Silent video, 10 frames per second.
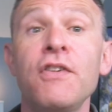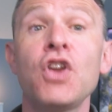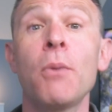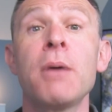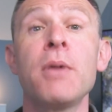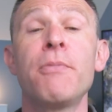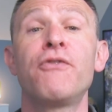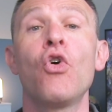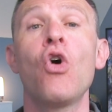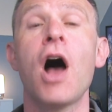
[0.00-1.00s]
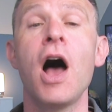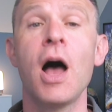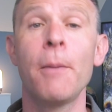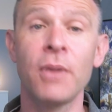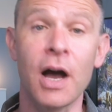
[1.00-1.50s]
if you've not met me before,
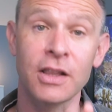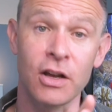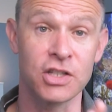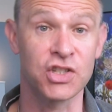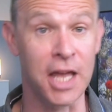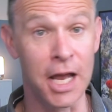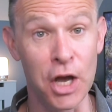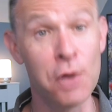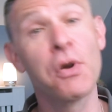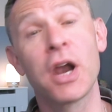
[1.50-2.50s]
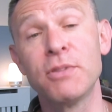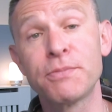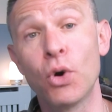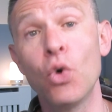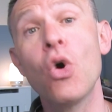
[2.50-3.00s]
I'd like to say hello. My name is
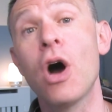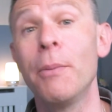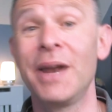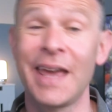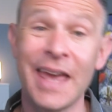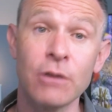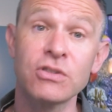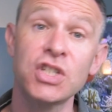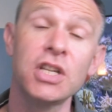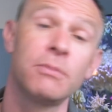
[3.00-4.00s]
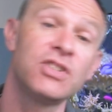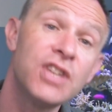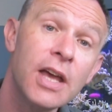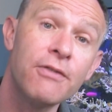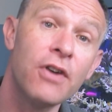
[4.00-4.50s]
Paul. I'm an accountant, I'm a
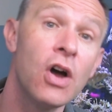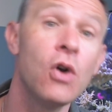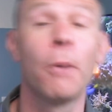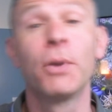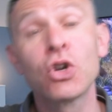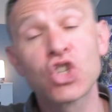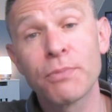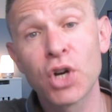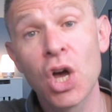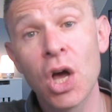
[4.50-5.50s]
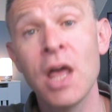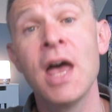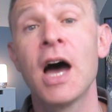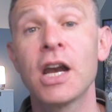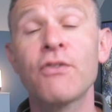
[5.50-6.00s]
CFO, I'm an entrepreneur,
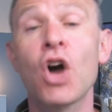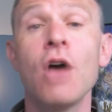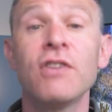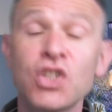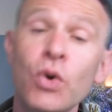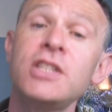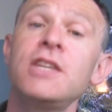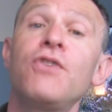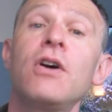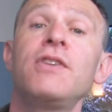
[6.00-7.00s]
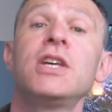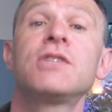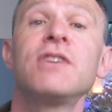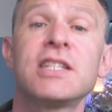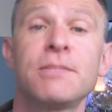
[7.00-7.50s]
and I've got over 25
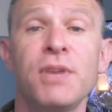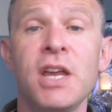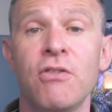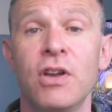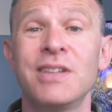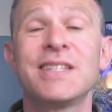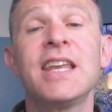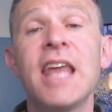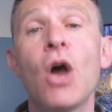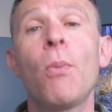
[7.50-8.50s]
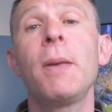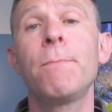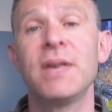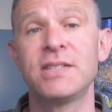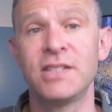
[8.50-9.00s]
years of experience in helping
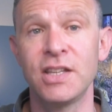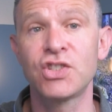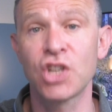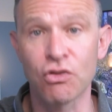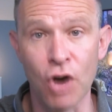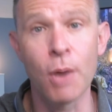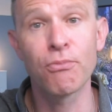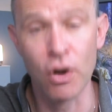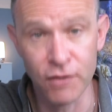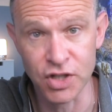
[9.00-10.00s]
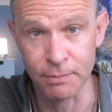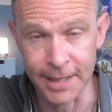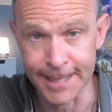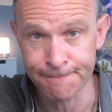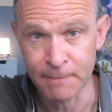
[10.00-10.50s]
businesses to grow
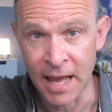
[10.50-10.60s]
profitably.